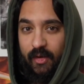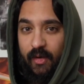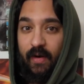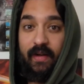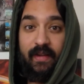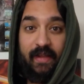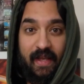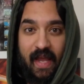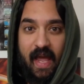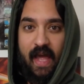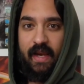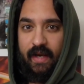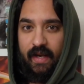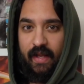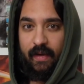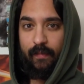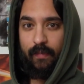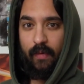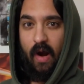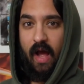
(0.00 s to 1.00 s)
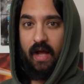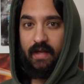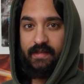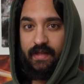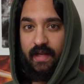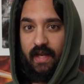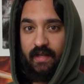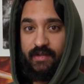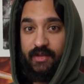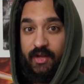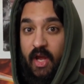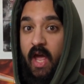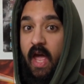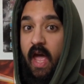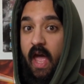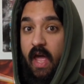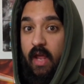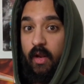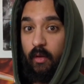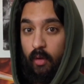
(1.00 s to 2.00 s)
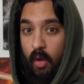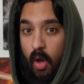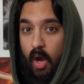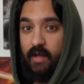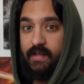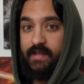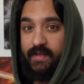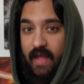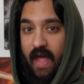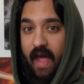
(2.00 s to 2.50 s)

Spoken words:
during the editing process and lost